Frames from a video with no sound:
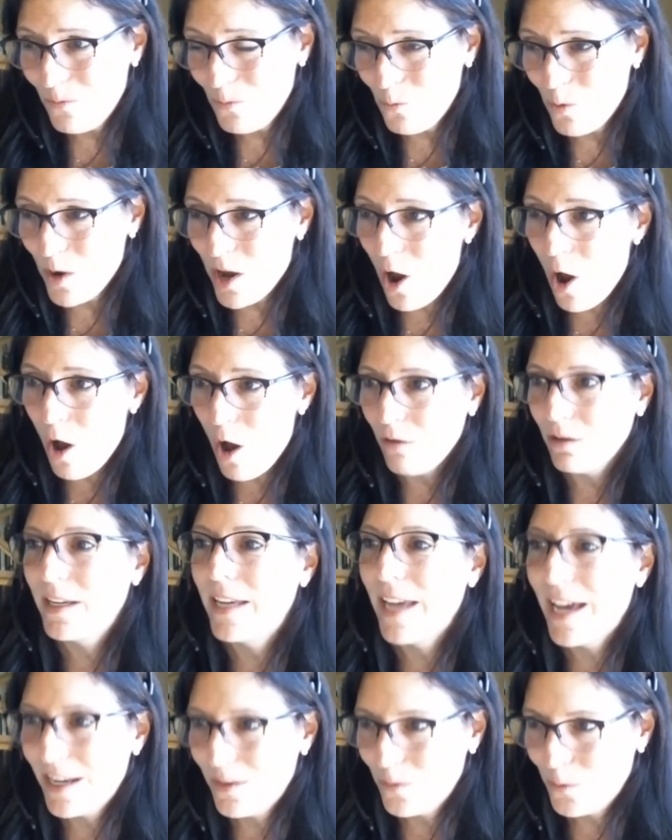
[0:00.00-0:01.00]
we all
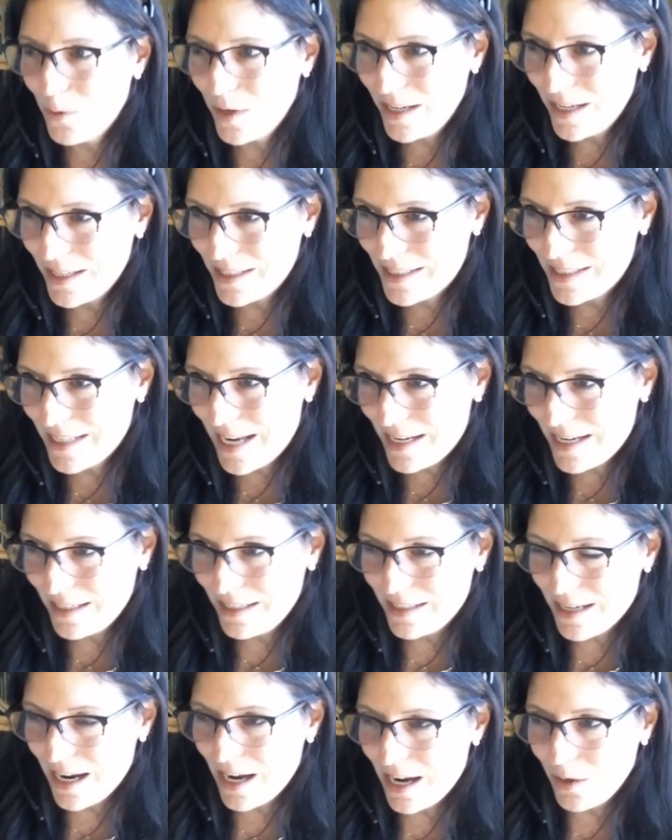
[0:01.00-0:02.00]
get when it's said
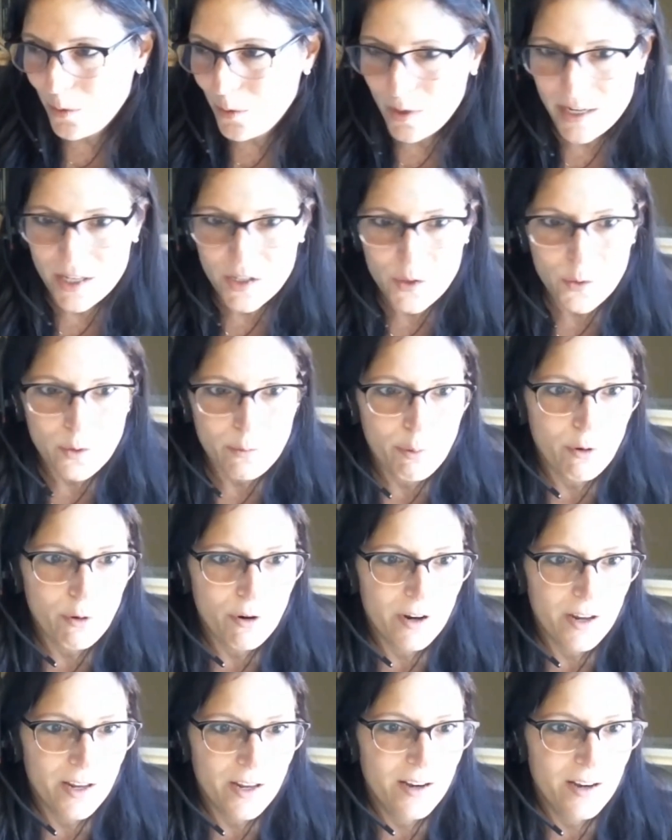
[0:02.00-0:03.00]
and done, when it's
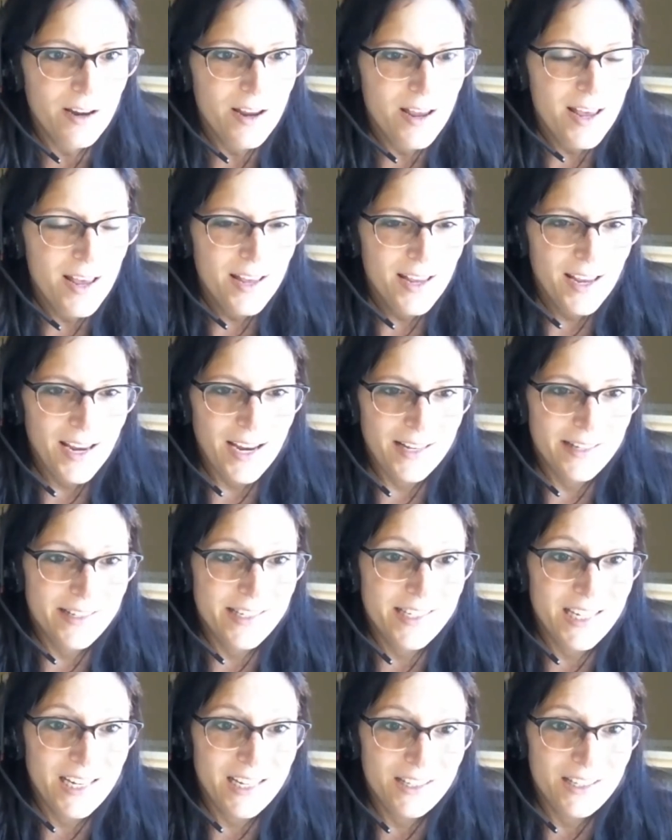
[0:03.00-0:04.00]
reported. And
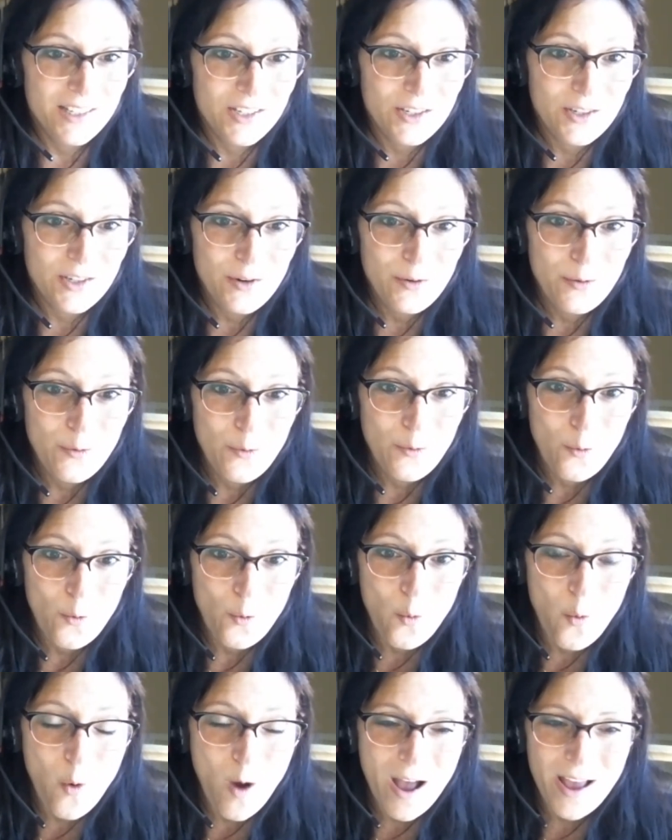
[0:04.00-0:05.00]
since
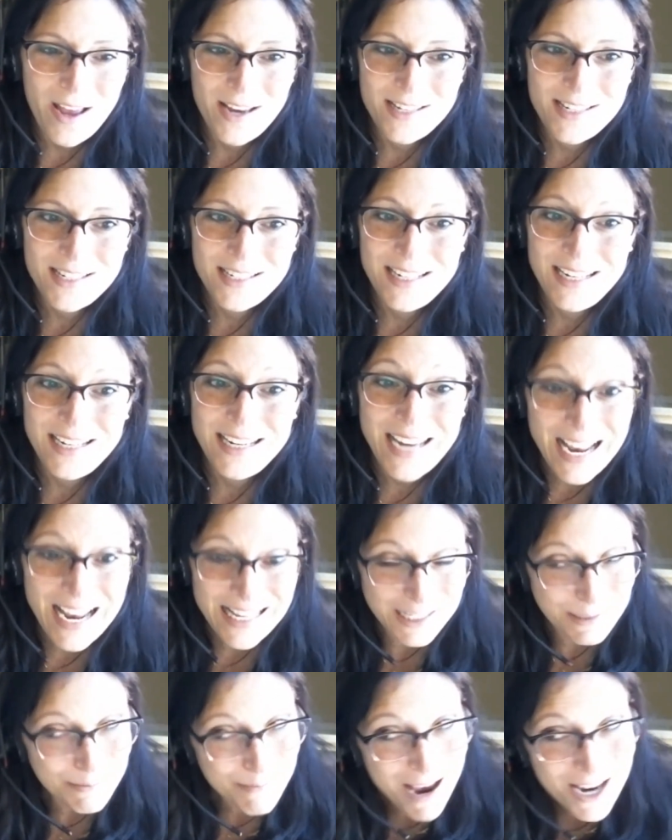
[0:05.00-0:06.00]
what
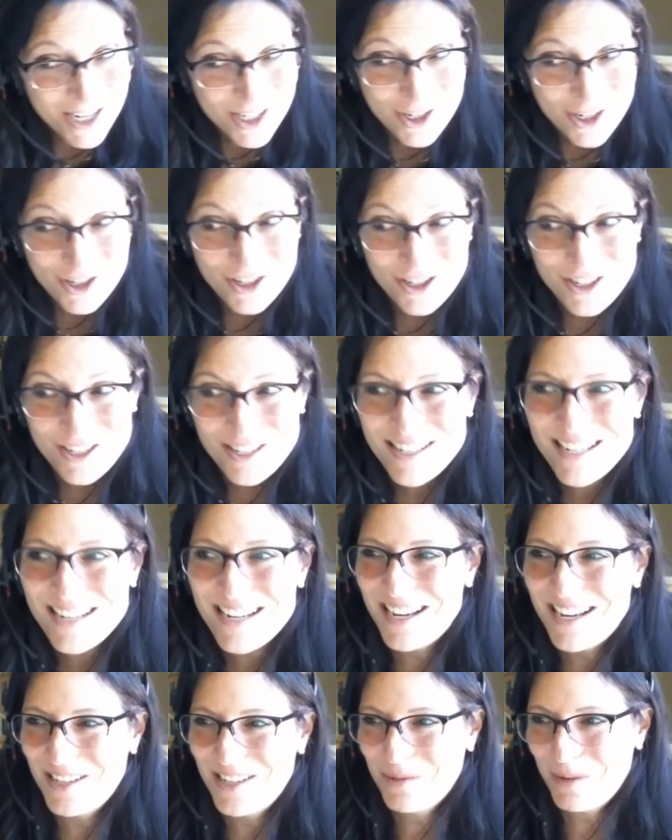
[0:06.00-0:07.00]
gets measured,
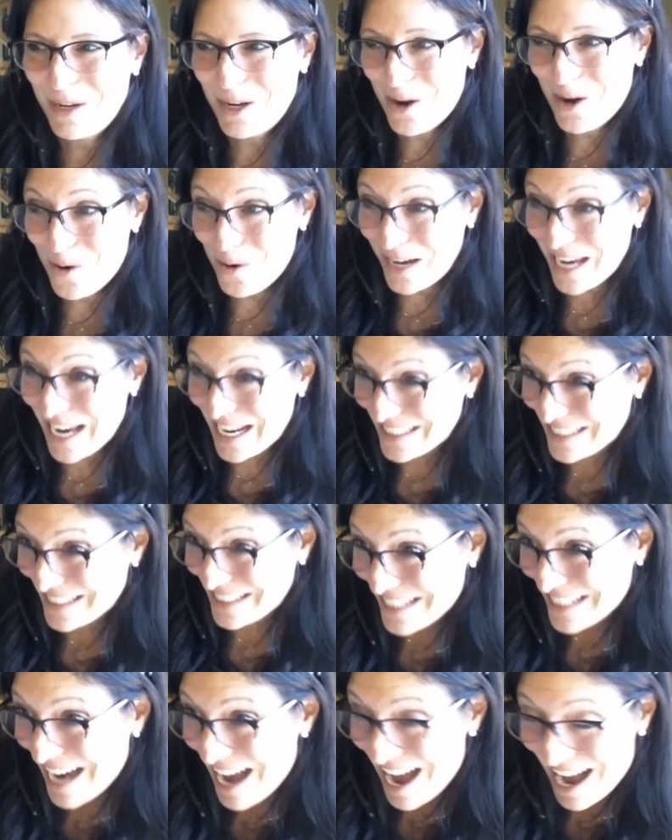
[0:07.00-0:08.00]
as we know, gets
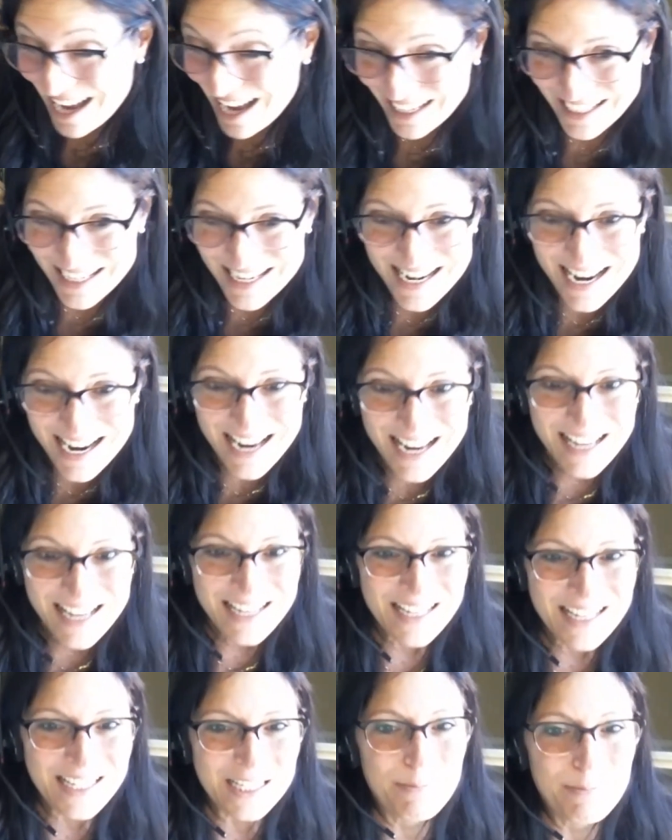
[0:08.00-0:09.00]
done,
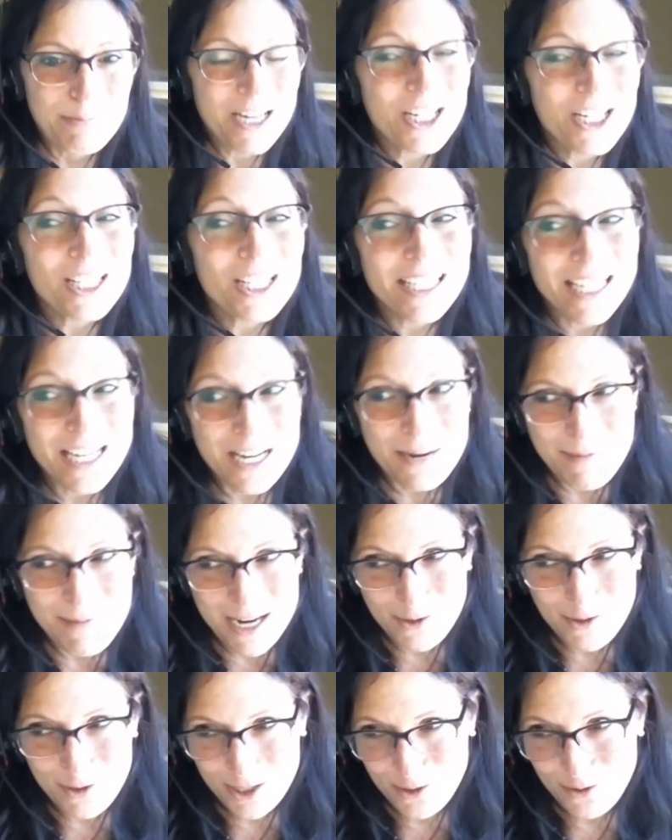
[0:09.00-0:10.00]
especially in a
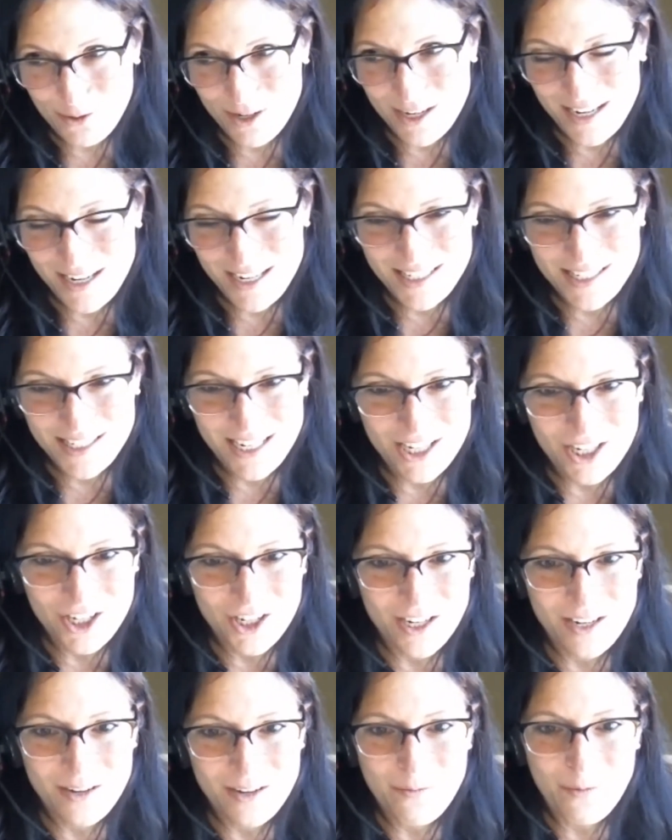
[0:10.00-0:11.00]
matrix
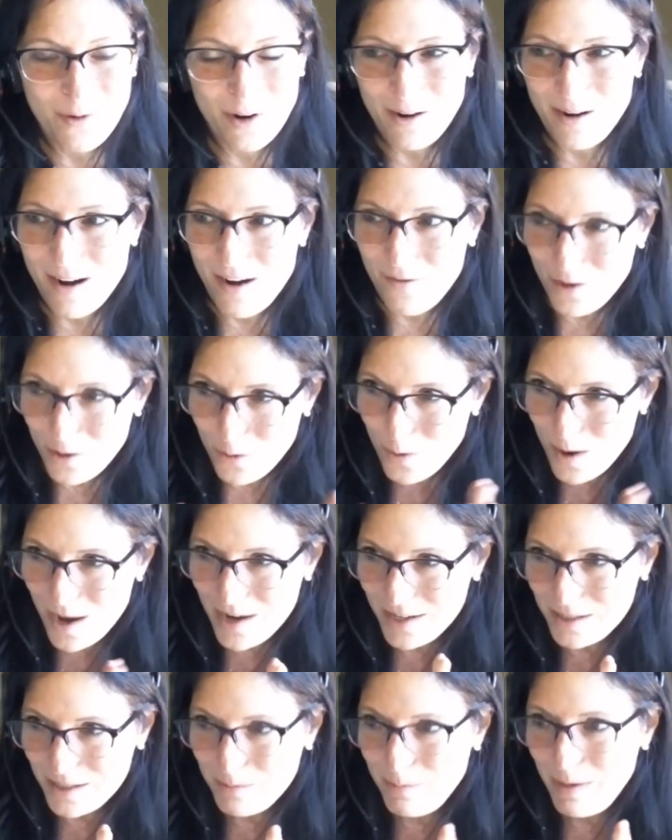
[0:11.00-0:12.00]
organization where everyone
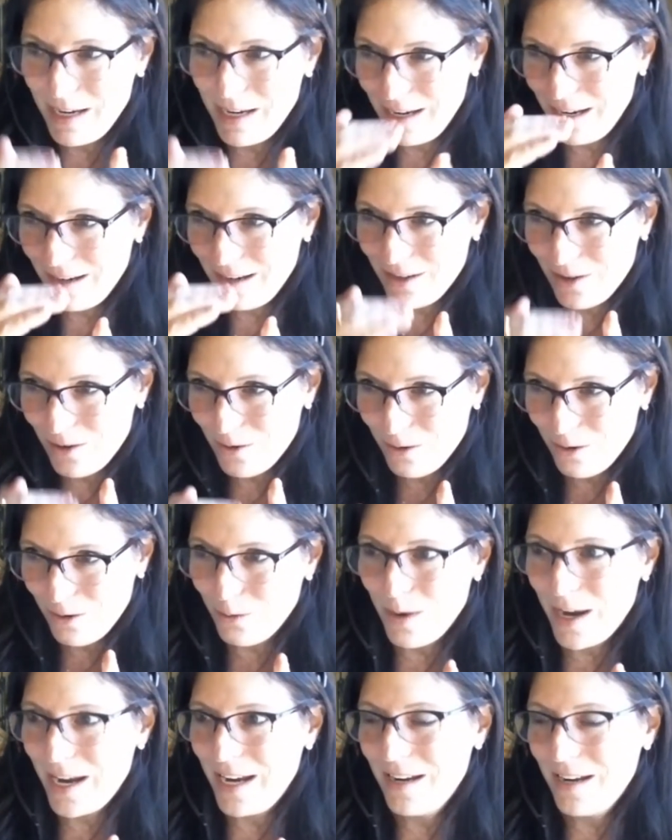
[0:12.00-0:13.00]
is being,
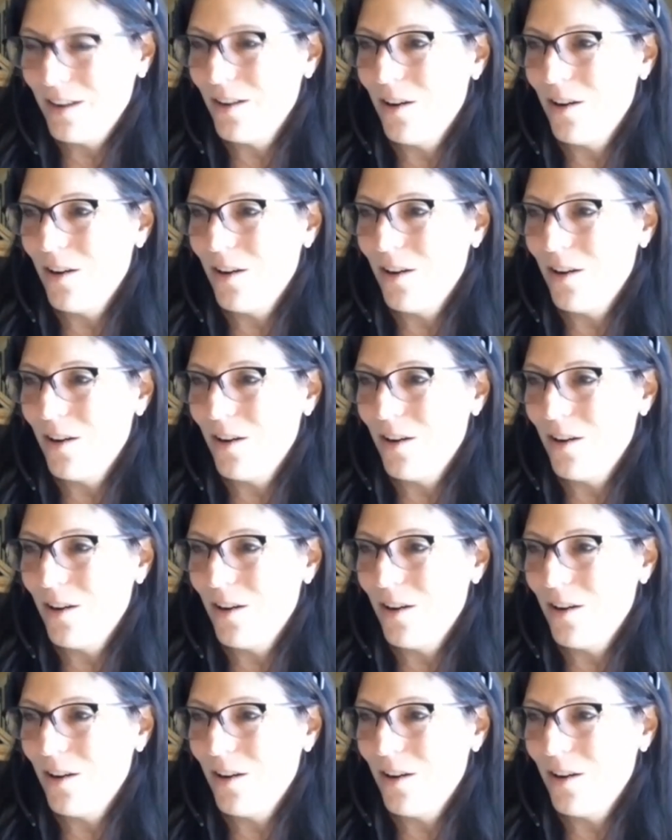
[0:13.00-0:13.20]
graded